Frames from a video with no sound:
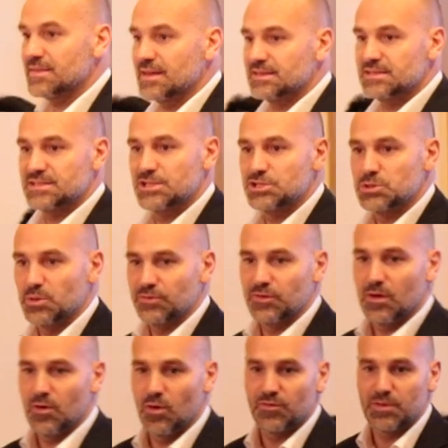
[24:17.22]
make that decision
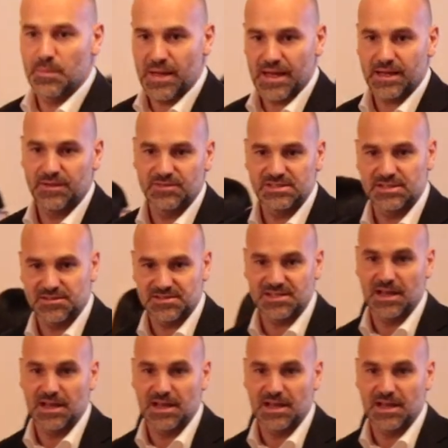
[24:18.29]
off, off the back of a set